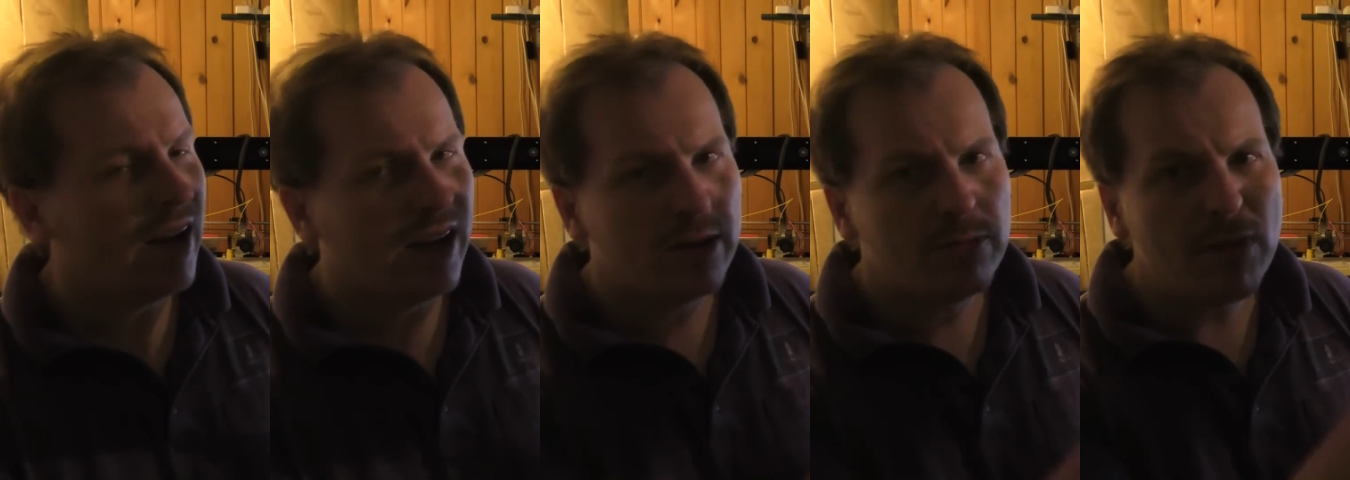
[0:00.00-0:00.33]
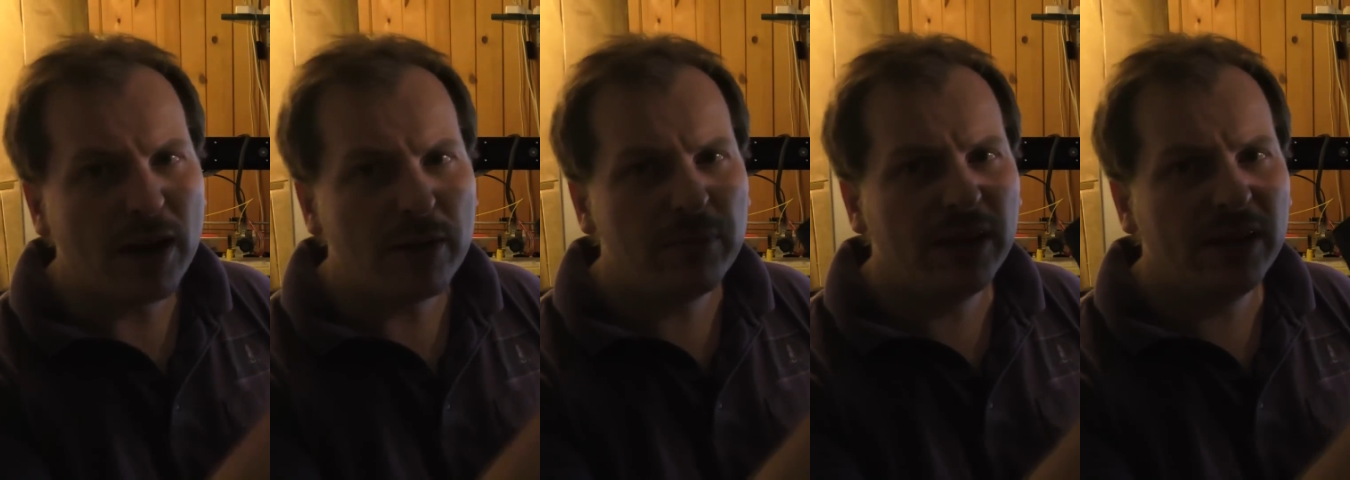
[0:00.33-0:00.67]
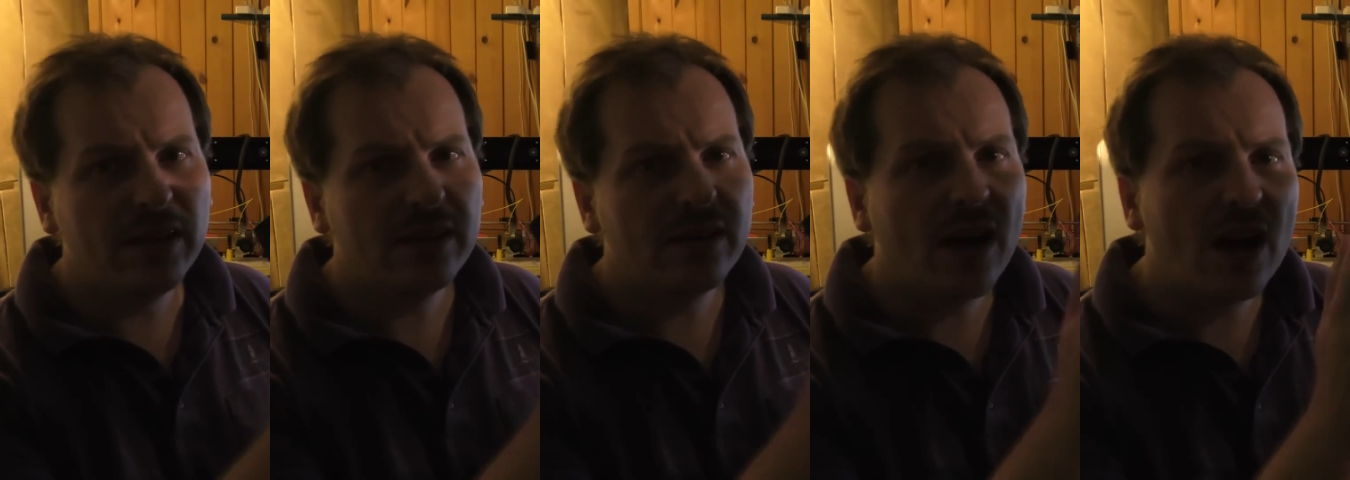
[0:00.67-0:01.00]
It might be
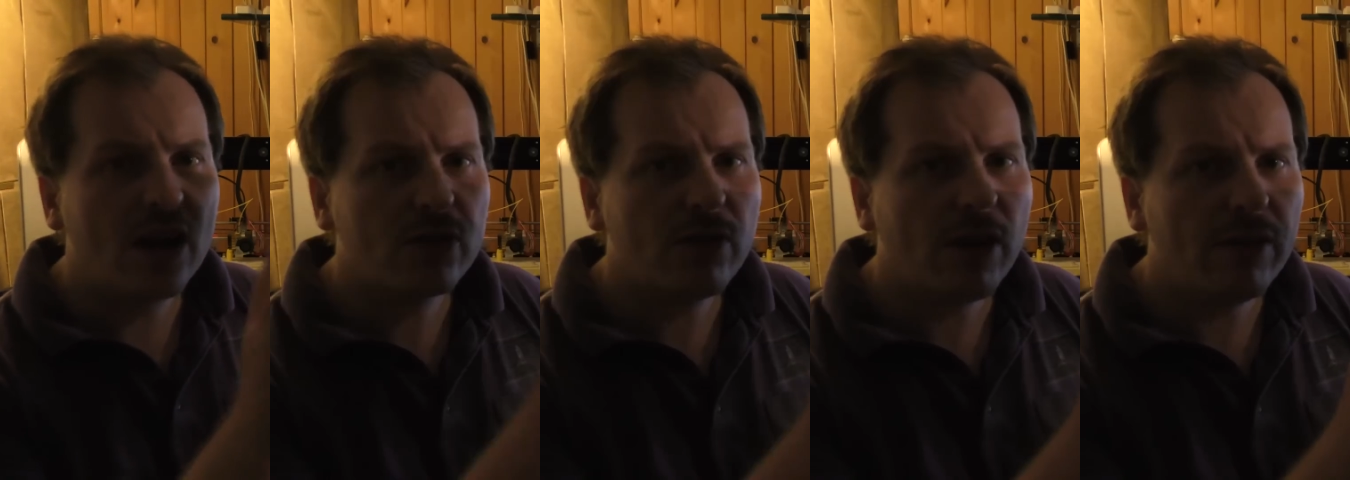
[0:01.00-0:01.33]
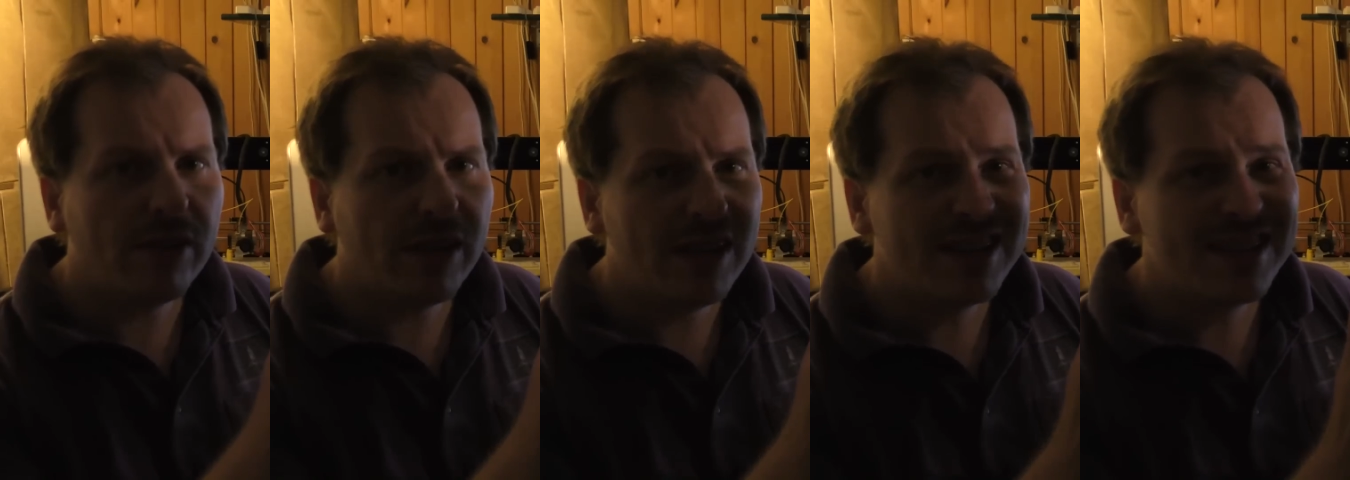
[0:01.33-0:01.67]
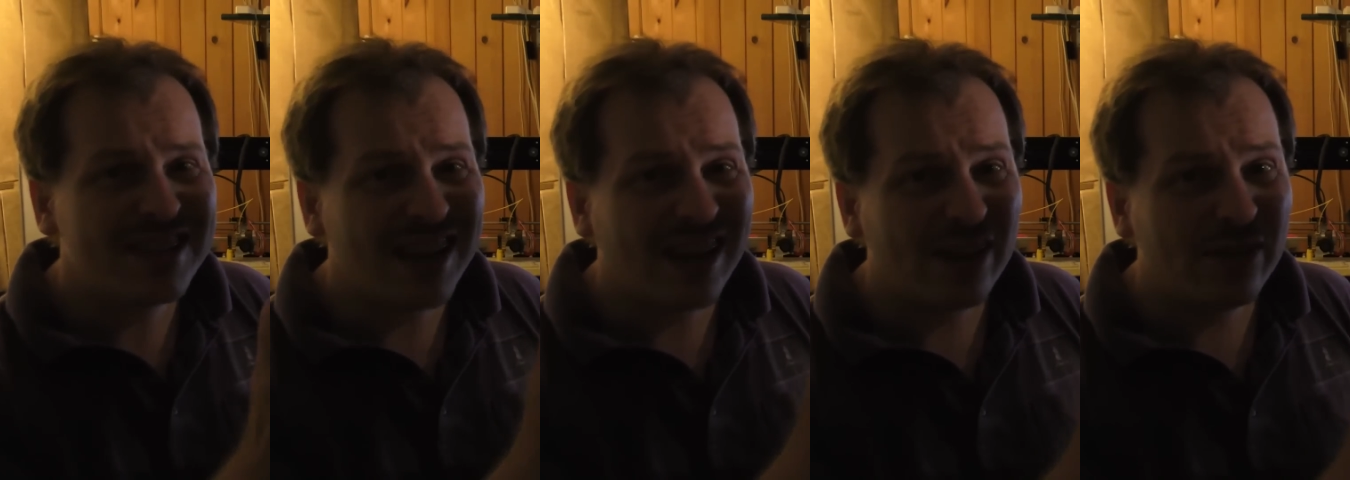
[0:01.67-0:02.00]
that the hard drive
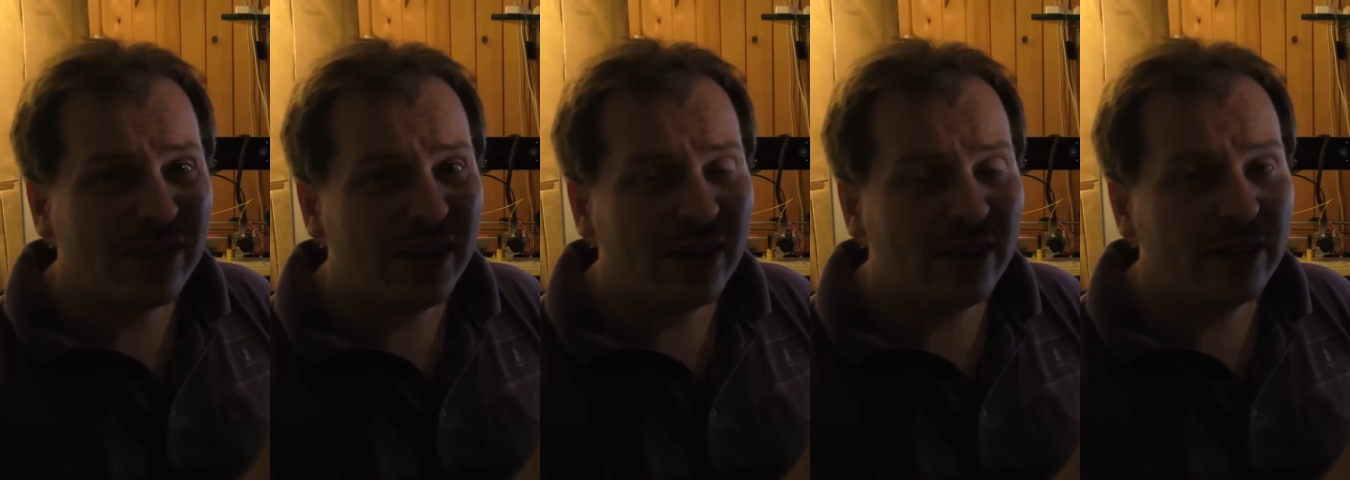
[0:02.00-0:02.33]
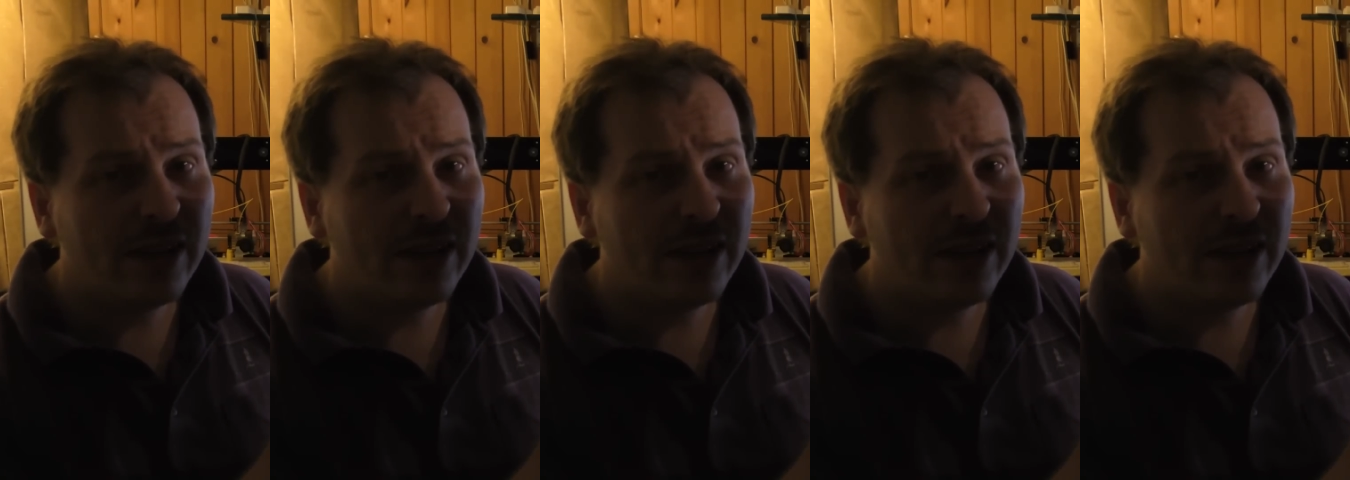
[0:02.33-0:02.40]
inside of here,